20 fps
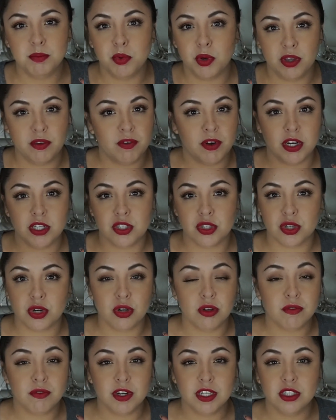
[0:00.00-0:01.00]
boyfriends or
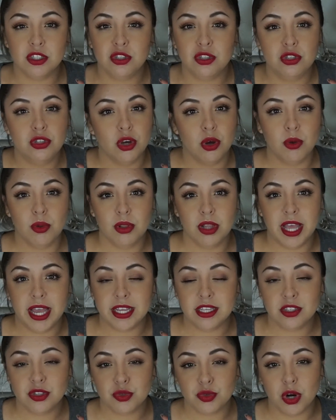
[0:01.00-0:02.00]
girlfriends don't
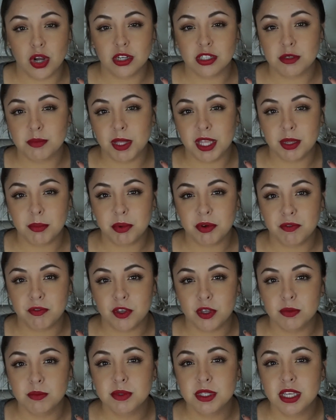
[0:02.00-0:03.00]
like strong smelling
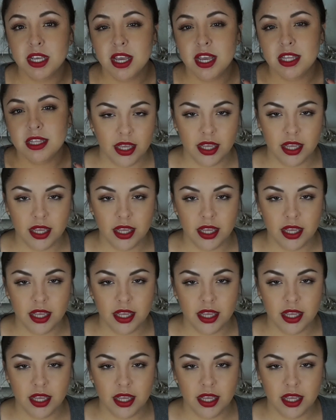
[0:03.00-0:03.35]
perfumes,